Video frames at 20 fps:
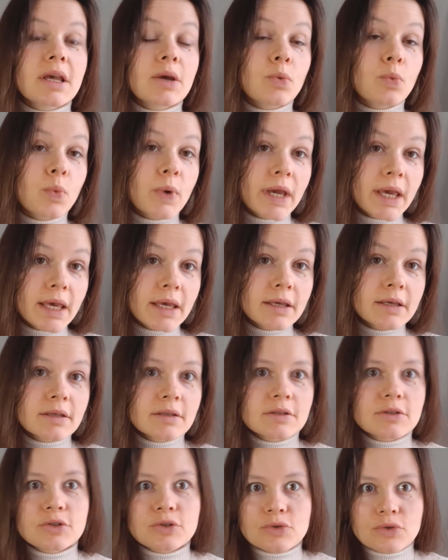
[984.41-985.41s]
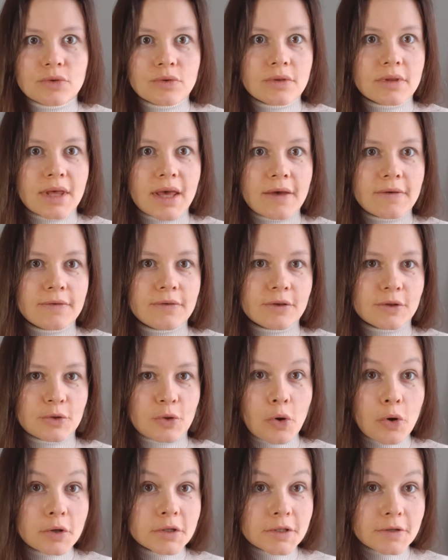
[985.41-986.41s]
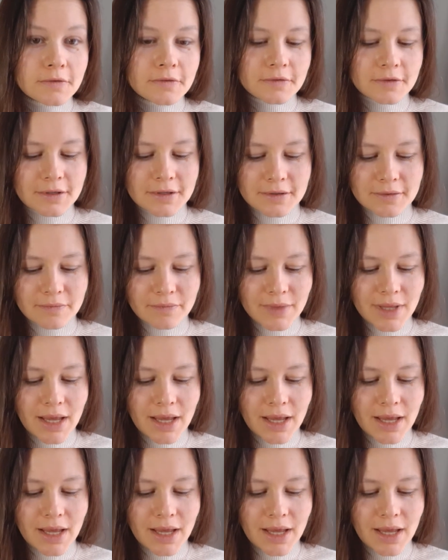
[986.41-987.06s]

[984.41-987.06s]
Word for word: awakens to the philosophy